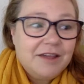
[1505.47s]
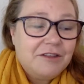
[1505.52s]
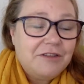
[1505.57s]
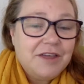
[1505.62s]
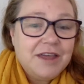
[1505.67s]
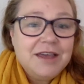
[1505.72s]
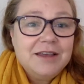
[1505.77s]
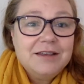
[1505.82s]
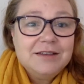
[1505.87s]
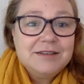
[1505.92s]

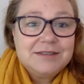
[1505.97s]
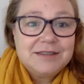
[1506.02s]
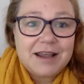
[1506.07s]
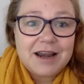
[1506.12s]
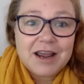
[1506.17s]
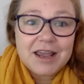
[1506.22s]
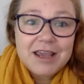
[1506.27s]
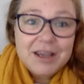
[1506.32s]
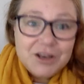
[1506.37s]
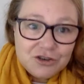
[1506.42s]
things that
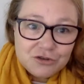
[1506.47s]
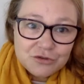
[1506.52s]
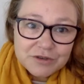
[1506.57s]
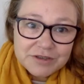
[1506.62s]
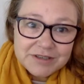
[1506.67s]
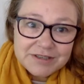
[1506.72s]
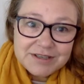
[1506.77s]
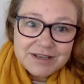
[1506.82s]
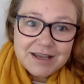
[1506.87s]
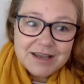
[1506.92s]
are
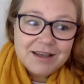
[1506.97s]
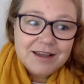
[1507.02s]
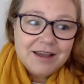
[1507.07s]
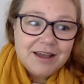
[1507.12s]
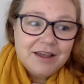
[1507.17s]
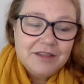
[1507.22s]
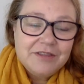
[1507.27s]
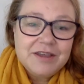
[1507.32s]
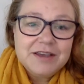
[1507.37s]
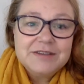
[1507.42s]
interesting,
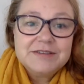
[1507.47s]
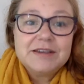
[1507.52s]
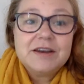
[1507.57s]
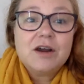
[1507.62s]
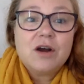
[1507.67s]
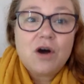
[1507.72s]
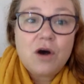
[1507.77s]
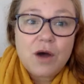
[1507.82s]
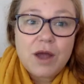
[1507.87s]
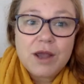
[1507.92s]
things that are
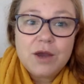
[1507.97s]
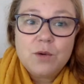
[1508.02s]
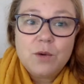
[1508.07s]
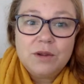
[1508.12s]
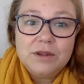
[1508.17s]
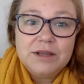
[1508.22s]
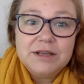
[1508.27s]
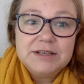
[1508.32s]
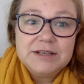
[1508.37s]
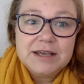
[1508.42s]
high
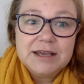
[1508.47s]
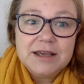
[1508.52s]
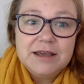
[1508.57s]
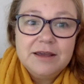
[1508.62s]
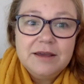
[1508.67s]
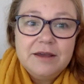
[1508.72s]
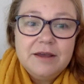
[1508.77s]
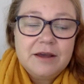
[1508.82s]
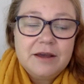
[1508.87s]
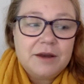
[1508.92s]
quality.
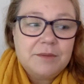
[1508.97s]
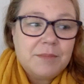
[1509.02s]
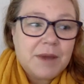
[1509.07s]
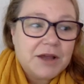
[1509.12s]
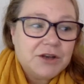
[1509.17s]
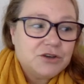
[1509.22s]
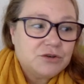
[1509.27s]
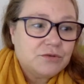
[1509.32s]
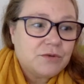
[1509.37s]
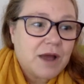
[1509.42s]
I'd
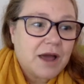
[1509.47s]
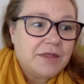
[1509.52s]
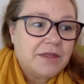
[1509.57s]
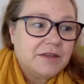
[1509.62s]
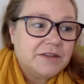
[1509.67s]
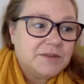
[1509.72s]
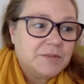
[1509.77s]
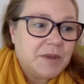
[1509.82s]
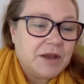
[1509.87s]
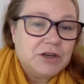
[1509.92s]
much rather
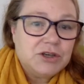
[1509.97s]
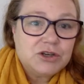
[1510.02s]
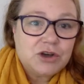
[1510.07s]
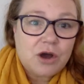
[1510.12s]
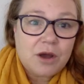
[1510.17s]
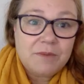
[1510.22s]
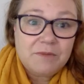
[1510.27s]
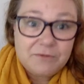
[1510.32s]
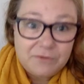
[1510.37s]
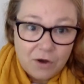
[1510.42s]
spend
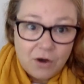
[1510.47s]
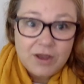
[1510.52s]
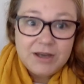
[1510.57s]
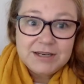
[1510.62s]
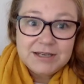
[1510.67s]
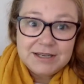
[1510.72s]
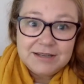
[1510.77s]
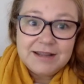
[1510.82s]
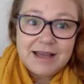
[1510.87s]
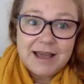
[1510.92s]
time
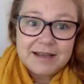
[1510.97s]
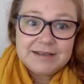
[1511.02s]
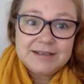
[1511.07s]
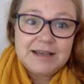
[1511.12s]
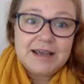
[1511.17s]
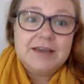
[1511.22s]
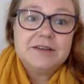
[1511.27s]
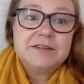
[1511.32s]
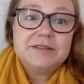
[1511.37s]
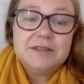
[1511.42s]
finding that
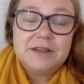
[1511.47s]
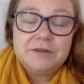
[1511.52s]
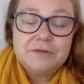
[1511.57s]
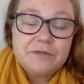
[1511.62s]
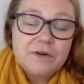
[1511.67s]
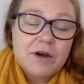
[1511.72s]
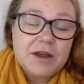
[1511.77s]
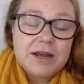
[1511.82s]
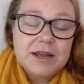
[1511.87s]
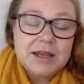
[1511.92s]
text than
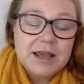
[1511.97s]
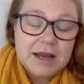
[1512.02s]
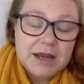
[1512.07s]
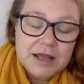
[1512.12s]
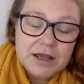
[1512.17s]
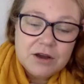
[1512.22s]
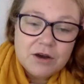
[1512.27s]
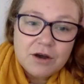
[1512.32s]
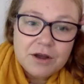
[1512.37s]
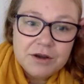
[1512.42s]
finding
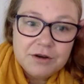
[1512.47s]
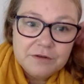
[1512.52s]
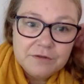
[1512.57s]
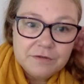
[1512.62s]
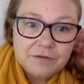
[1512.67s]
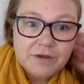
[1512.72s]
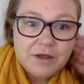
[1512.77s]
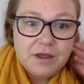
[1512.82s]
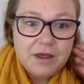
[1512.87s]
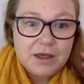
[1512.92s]
any kind of
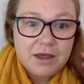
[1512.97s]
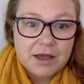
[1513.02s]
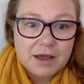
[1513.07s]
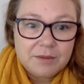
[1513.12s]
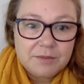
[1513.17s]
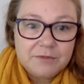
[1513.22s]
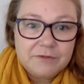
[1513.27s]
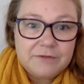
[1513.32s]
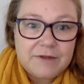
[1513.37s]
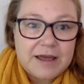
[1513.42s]

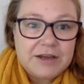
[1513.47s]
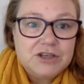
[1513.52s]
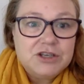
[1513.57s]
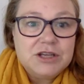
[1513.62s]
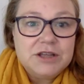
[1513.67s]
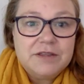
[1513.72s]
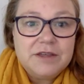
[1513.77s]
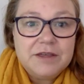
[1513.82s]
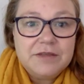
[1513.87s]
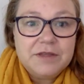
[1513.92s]
flashy
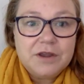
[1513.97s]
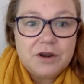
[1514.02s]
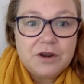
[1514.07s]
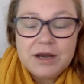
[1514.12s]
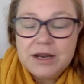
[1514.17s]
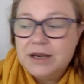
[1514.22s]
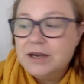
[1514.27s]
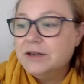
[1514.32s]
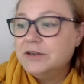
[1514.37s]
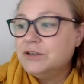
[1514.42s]
thing that I
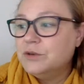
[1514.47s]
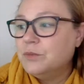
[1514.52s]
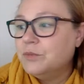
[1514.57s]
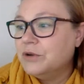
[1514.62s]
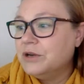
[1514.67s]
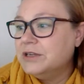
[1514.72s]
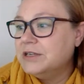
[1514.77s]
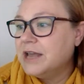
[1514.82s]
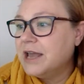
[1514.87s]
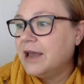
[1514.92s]
needed to
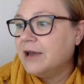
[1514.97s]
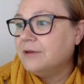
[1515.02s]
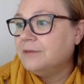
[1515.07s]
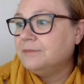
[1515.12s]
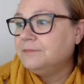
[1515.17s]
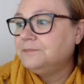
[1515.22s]
print out.